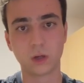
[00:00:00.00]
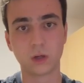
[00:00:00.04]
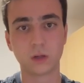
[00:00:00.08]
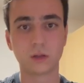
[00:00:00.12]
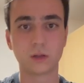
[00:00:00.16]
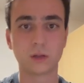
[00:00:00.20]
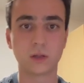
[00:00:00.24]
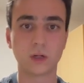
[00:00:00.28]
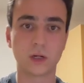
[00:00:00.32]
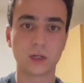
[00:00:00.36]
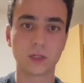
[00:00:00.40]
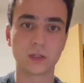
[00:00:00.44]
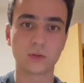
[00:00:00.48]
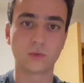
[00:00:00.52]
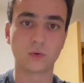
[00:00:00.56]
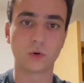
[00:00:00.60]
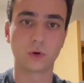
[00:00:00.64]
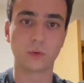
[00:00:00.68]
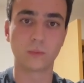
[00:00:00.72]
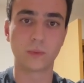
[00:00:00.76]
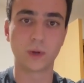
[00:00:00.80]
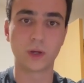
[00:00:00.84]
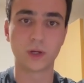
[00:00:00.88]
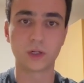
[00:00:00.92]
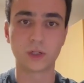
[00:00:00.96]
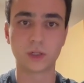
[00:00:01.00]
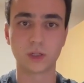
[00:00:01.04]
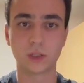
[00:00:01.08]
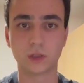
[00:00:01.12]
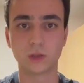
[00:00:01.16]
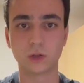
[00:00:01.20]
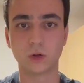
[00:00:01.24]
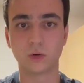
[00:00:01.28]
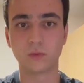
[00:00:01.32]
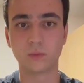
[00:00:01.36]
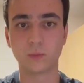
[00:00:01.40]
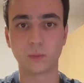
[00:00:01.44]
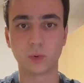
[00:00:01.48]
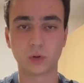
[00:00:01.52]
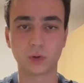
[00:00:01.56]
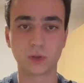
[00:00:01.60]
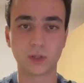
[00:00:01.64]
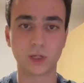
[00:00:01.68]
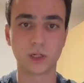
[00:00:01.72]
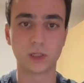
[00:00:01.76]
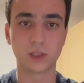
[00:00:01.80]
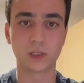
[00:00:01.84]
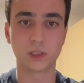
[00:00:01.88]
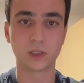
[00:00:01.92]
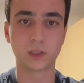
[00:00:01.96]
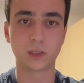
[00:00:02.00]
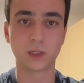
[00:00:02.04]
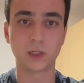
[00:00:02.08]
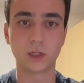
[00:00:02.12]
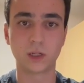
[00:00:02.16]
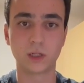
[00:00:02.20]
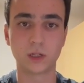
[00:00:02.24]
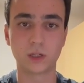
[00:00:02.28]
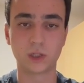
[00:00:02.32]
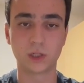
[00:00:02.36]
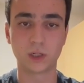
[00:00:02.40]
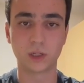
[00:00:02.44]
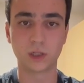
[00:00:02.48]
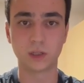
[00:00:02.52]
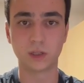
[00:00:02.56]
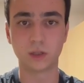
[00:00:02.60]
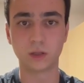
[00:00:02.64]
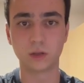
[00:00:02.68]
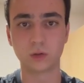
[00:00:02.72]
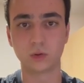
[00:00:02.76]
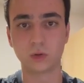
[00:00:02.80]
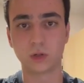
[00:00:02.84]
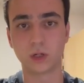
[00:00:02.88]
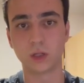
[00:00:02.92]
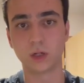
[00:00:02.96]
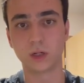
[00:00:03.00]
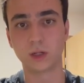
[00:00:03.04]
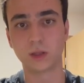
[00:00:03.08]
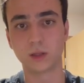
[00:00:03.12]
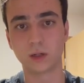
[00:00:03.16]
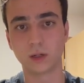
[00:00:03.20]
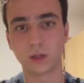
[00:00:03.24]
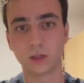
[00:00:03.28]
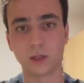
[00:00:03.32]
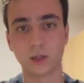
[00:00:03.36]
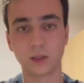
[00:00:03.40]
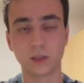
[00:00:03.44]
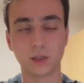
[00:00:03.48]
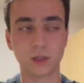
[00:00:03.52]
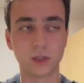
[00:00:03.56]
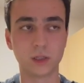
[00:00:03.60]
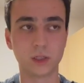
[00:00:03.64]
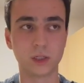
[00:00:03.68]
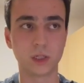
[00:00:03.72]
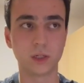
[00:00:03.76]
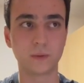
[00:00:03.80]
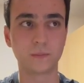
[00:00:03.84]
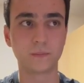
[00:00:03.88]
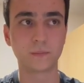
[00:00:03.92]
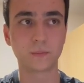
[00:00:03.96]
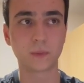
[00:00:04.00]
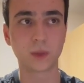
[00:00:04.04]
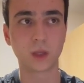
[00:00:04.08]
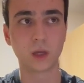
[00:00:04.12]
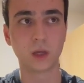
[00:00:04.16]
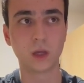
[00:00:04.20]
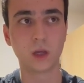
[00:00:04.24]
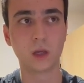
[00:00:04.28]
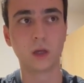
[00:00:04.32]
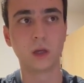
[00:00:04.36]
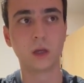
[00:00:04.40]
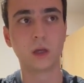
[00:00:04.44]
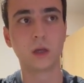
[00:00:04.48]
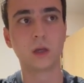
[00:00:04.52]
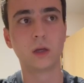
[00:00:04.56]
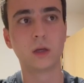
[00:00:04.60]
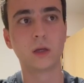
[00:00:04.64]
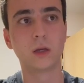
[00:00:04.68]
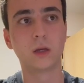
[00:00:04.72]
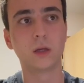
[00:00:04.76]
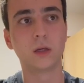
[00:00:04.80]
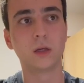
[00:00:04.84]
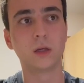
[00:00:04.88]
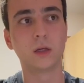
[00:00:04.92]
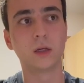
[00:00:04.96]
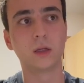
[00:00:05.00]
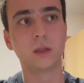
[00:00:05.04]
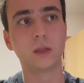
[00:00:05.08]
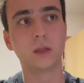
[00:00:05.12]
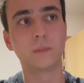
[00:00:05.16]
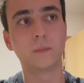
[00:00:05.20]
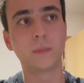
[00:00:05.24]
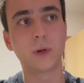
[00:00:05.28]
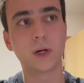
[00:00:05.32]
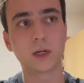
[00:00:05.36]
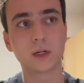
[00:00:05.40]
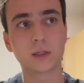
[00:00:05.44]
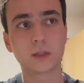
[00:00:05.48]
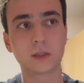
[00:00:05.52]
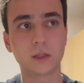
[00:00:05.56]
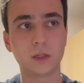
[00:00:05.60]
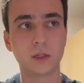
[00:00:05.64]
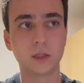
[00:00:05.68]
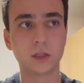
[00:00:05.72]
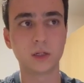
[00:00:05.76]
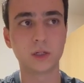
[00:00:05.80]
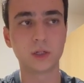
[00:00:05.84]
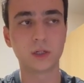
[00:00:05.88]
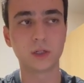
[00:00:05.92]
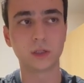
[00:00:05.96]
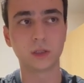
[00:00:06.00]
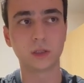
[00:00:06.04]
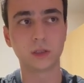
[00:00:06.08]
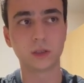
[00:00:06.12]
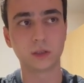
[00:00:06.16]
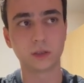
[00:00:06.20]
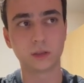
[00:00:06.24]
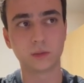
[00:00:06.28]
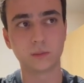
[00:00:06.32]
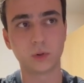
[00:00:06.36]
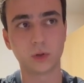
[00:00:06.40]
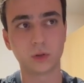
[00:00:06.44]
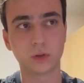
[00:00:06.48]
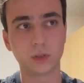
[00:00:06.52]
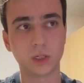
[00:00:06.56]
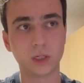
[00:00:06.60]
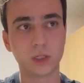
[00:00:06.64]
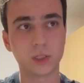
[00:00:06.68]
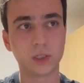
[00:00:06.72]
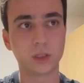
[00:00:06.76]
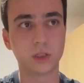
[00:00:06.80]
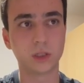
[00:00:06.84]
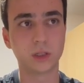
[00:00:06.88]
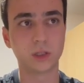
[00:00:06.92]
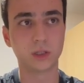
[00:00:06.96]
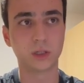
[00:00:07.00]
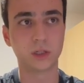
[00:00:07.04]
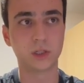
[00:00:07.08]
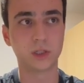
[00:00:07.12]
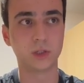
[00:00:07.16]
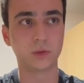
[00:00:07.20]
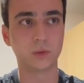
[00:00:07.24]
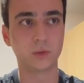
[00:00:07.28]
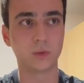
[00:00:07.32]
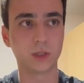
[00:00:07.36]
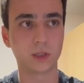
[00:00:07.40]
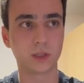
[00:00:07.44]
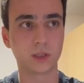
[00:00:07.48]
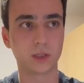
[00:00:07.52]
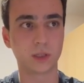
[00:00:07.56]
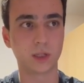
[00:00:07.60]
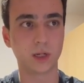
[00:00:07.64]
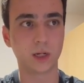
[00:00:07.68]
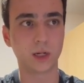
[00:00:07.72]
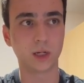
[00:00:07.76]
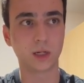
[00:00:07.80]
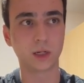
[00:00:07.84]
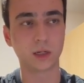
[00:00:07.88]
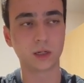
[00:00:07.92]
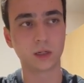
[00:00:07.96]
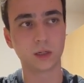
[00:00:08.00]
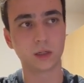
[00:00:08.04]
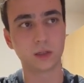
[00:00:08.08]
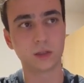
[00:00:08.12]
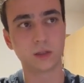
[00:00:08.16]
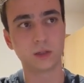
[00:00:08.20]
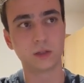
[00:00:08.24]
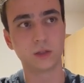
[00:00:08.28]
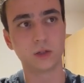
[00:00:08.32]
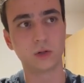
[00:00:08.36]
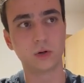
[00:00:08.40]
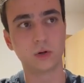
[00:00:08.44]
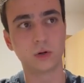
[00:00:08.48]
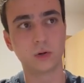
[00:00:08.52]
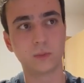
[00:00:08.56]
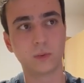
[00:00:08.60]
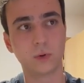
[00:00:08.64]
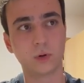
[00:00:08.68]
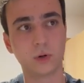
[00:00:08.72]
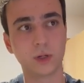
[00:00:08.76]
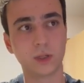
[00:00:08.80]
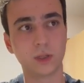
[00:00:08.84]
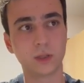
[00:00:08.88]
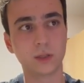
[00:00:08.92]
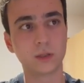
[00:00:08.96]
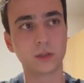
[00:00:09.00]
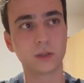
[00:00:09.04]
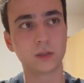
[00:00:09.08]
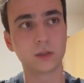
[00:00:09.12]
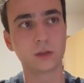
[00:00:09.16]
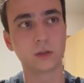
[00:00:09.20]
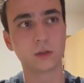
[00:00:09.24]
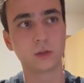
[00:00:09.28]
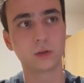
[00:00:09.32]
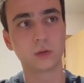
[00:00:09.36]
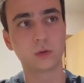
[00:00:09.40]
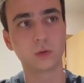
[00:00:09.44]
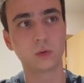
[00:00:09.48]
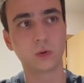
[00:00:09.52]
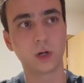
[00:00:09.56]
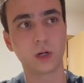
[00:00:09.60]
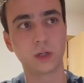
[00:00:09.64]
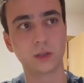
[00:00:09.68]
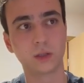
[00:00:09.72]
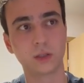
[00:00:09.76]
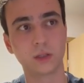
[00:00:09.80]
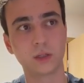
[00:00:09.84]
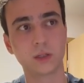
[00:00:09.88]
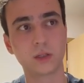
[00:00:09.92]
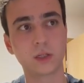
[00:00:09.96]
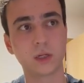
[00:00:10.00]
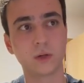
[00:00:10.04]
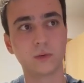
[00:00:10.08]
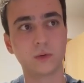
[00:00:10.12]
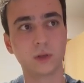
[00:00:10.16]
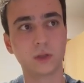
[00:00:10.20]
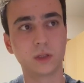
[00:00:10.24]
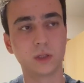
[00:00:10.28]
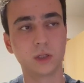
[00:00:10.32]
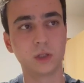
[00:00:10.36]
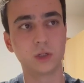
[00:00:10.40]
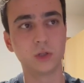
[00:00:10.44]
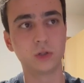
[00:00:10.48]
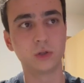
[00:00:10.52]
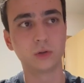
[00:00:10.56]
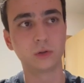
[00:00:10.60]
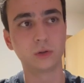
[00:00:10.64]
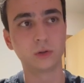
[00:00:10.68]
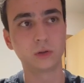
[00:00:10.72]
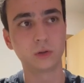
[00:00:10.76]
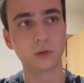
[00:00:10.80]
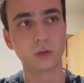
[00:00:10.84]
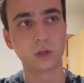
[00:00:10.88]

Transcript: transformation of potential energy into kinetical energy. The puck's initial potential energy was like 0.217 joule,